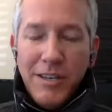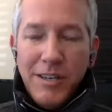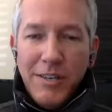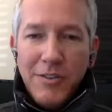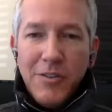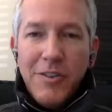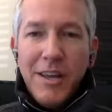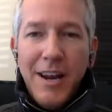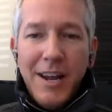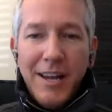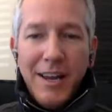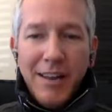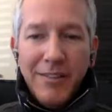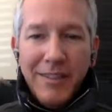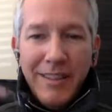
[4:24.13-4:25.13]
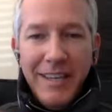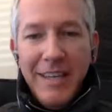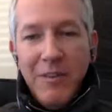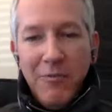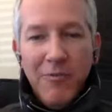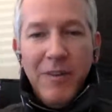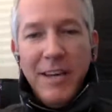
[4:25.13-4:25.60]
so then I can
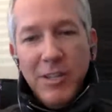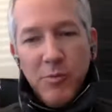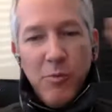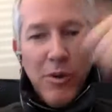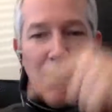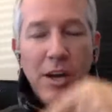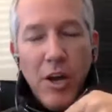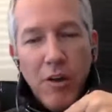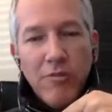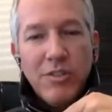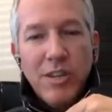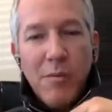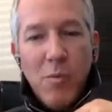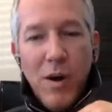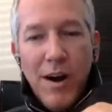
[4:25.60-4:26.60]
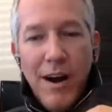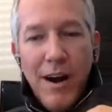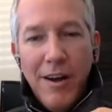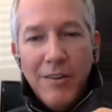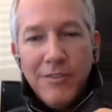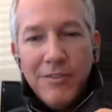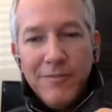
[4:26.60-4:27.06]
leave Facebook and go somewhere
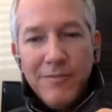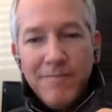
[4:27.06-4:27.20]
else.